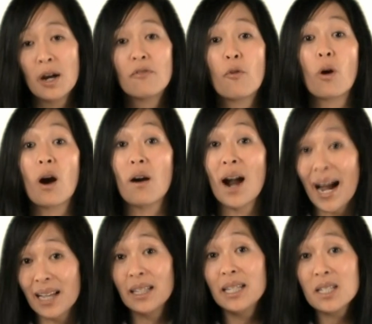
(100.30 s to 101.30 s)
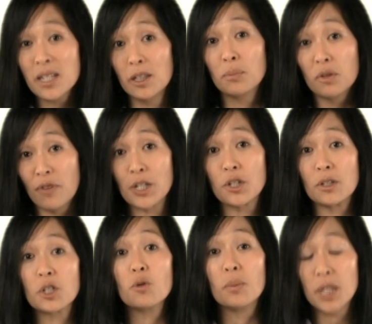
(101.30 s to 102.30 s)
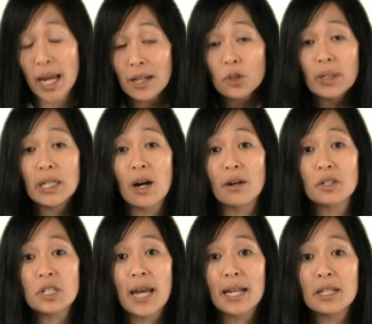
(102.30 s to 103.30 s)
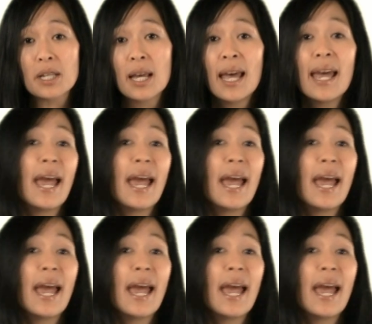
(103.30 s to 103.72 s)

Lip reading: for our highly skilled professionals to obtain green card status.